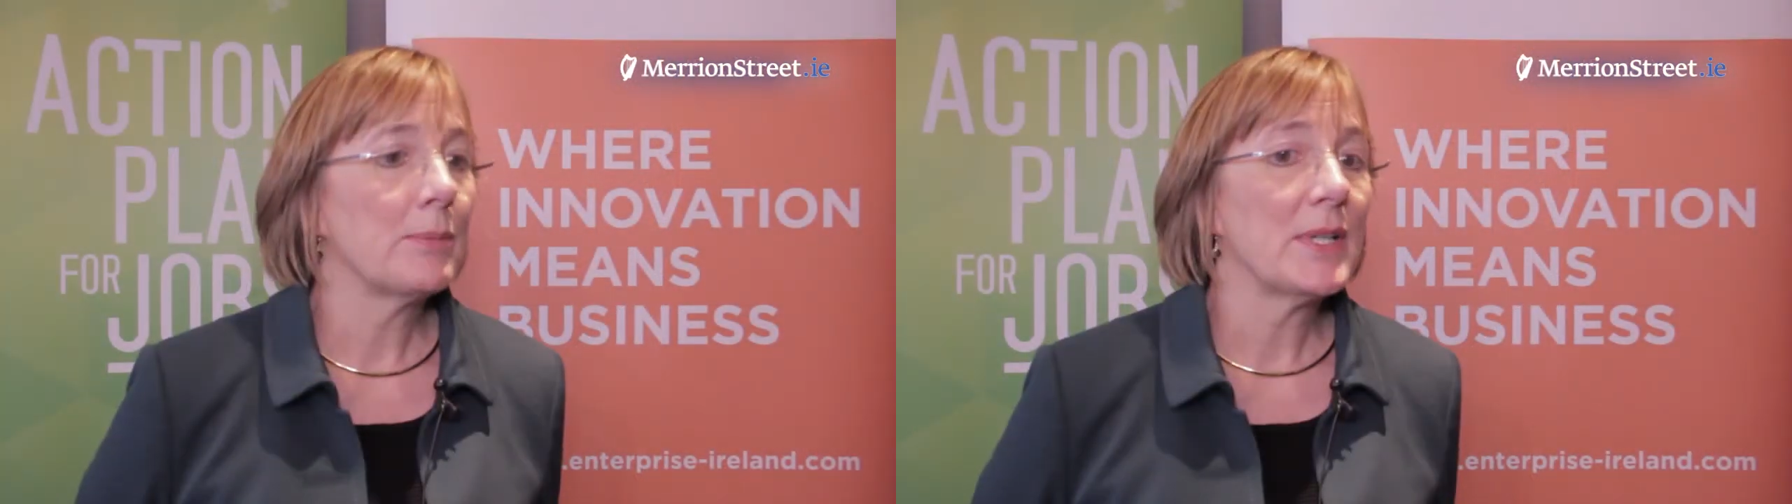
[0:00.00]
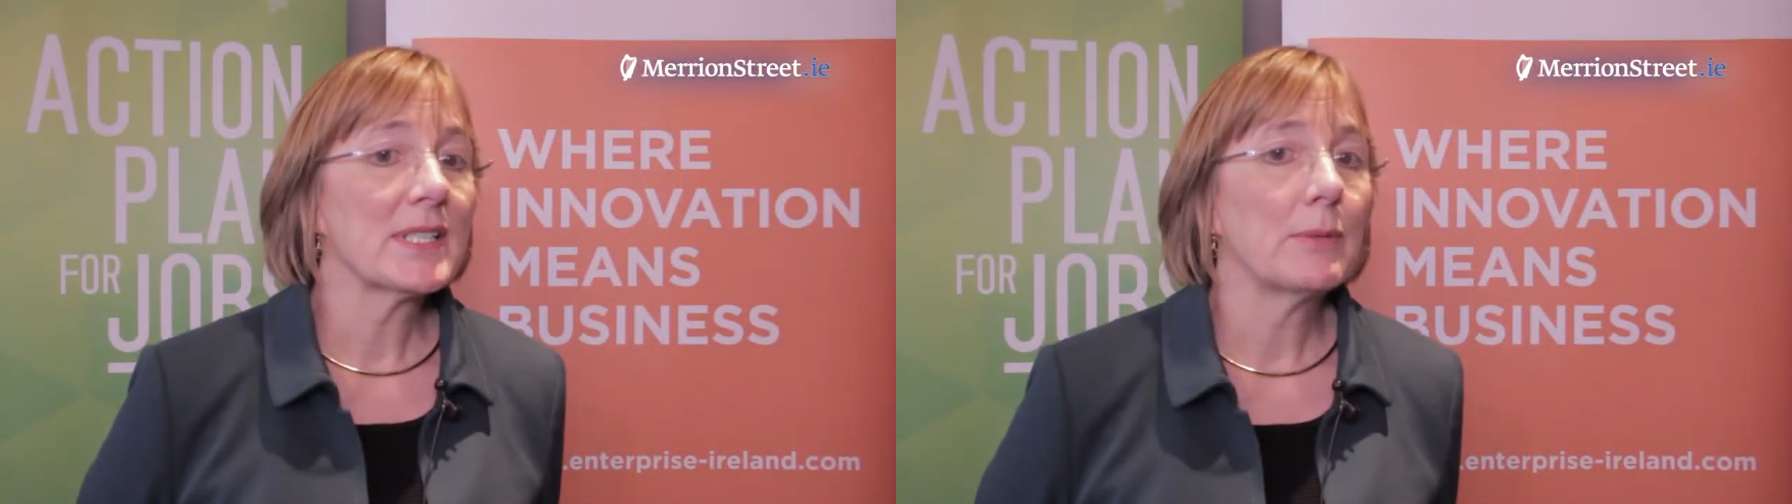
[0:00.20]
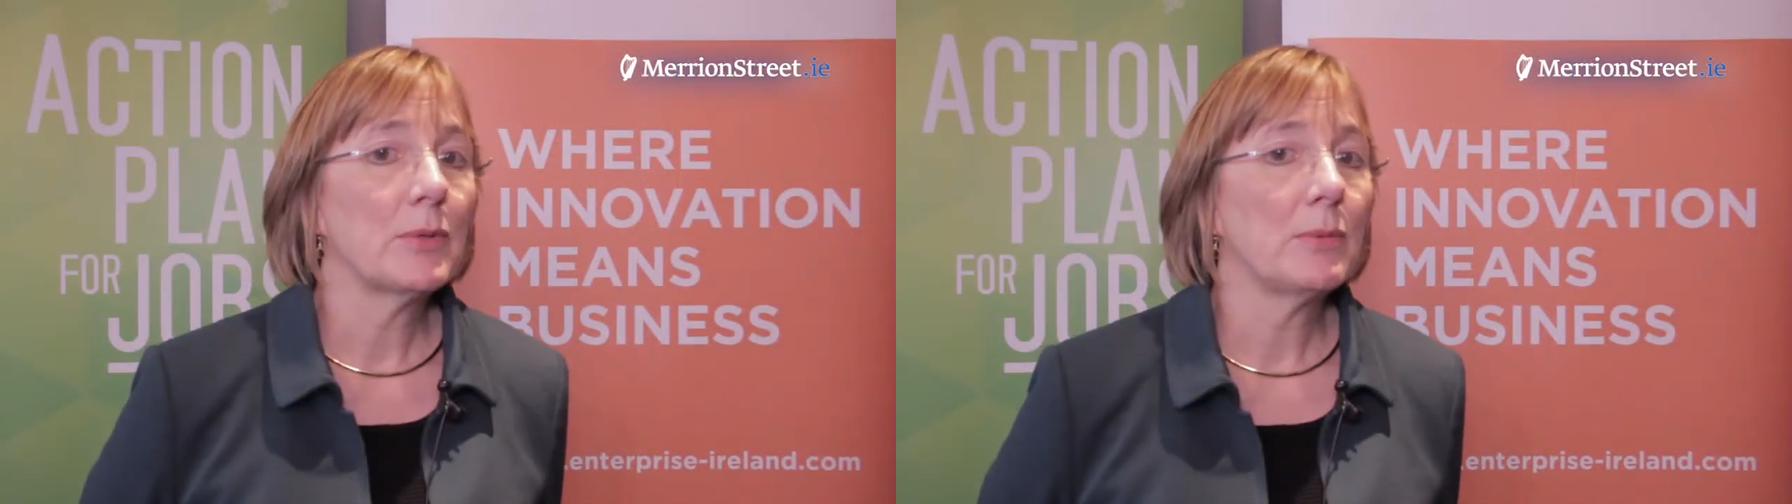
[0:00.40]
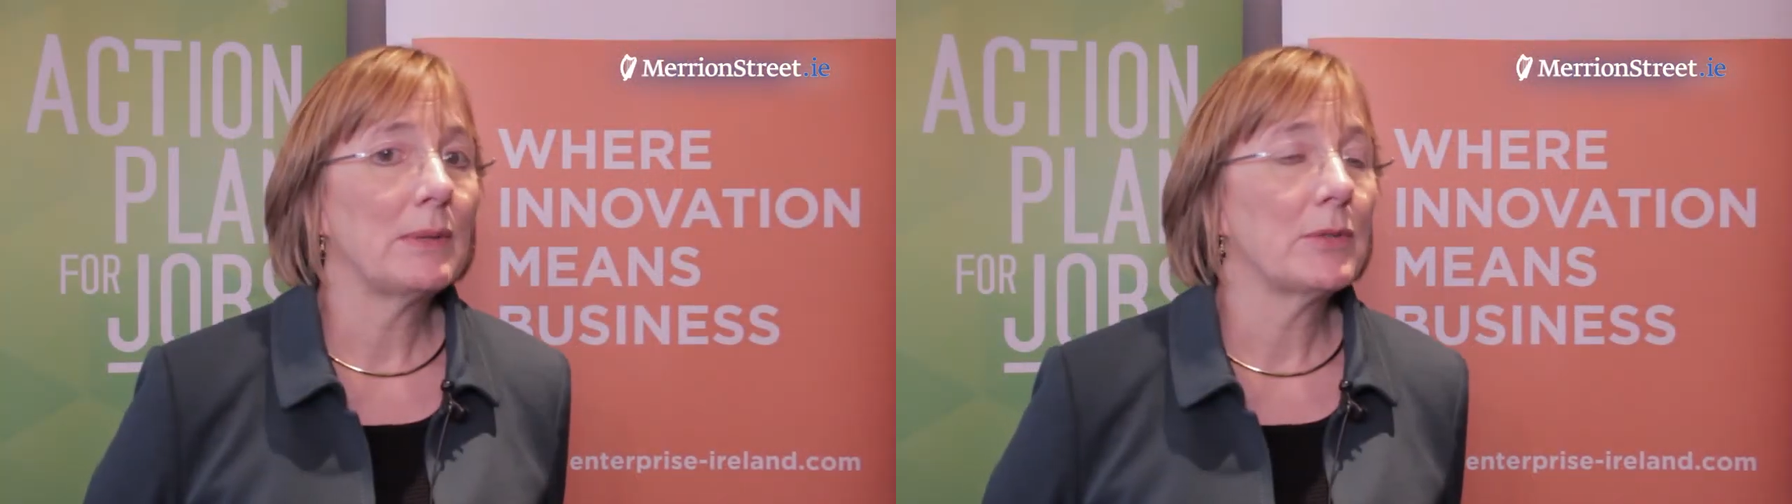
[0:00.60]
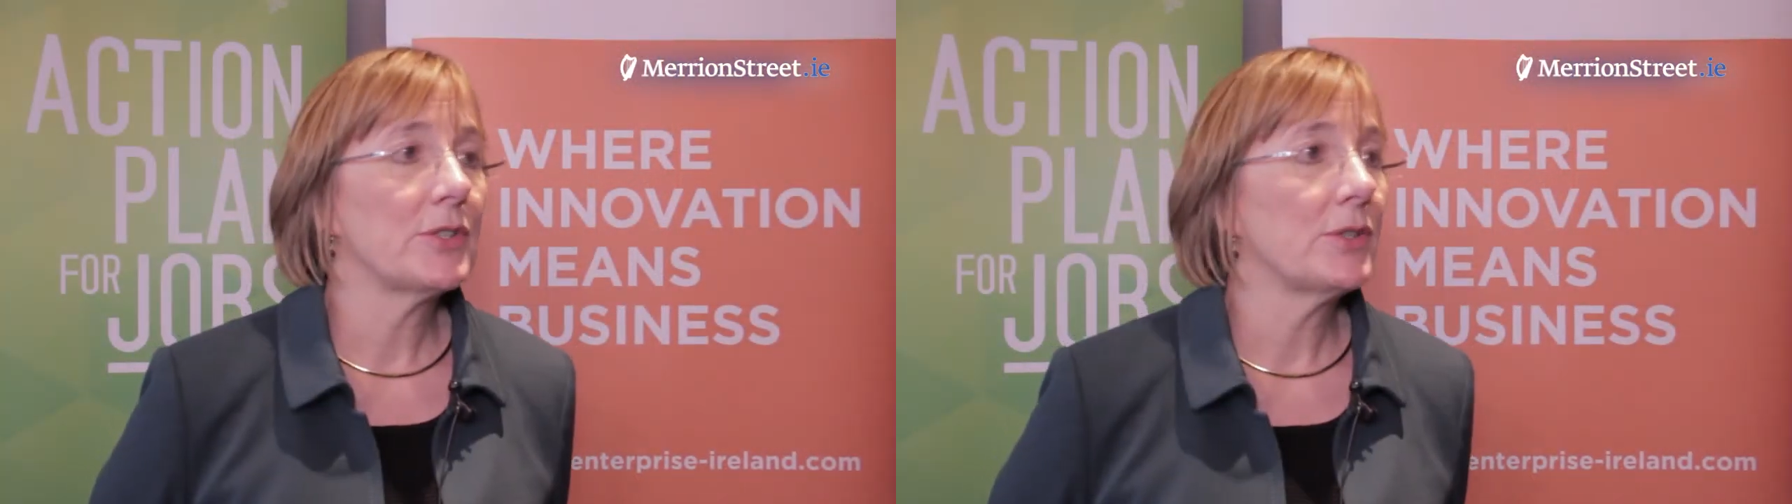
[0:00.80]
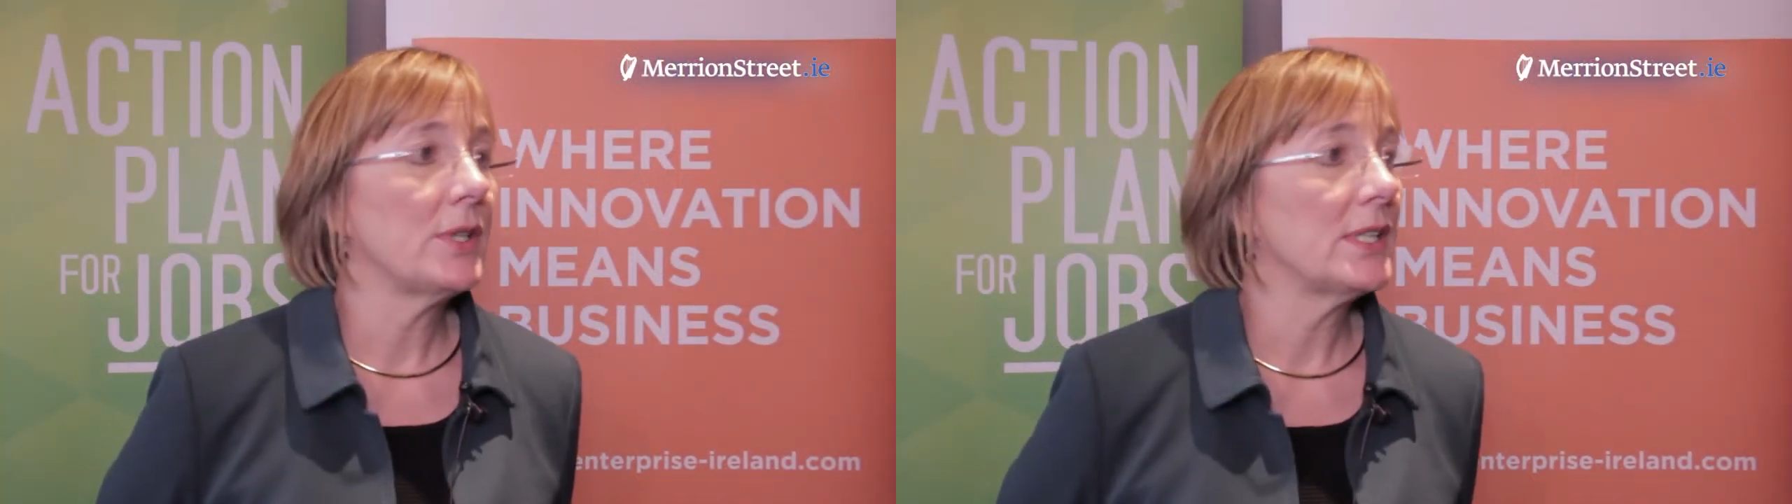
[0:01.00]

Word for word: Okay, basically what we will do